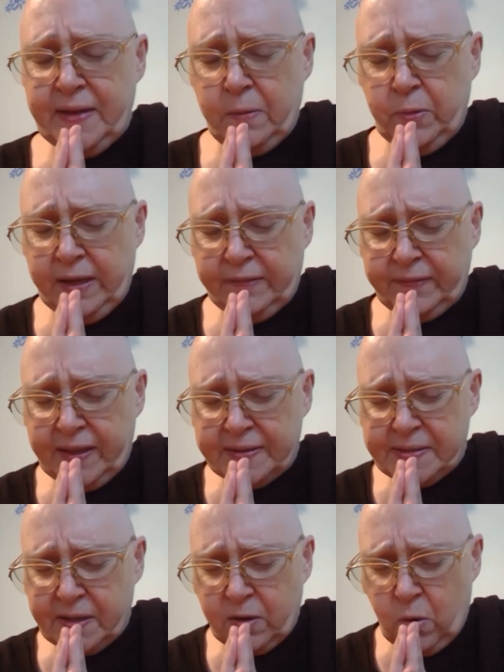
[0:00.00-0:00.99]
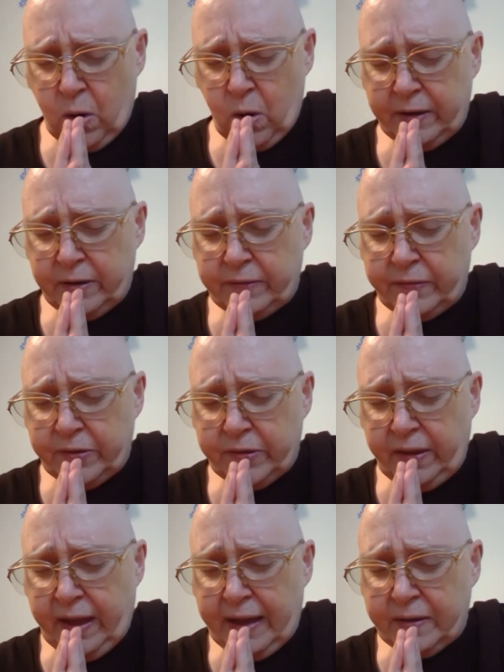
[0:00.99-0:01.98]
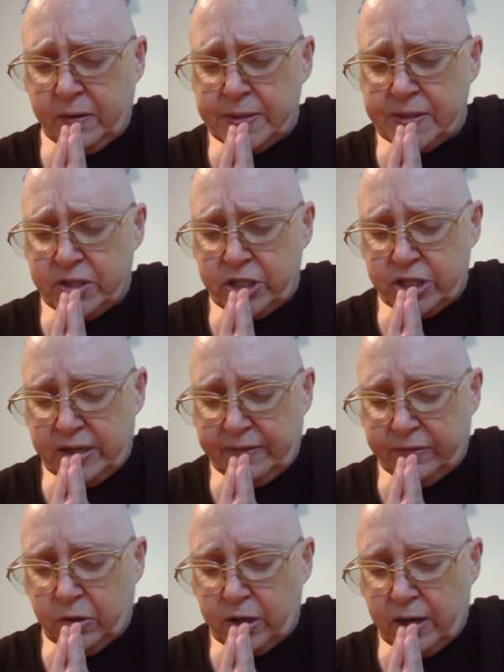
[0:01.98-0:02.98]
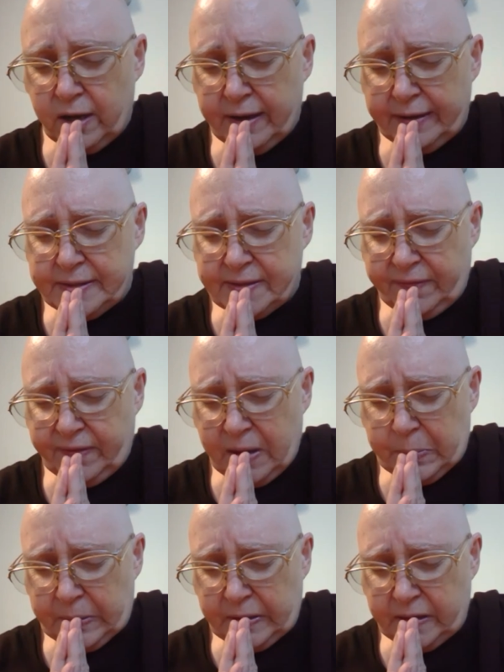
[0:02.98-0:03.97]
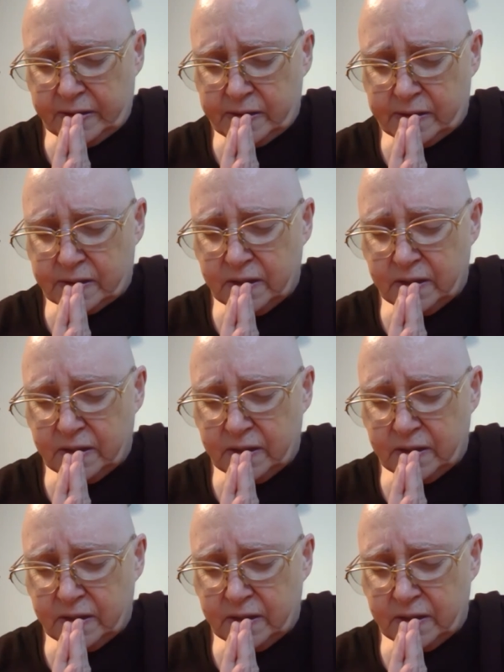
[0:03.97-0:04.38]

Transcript: that we have thus acquired for the acquisition of all kinds of happiness.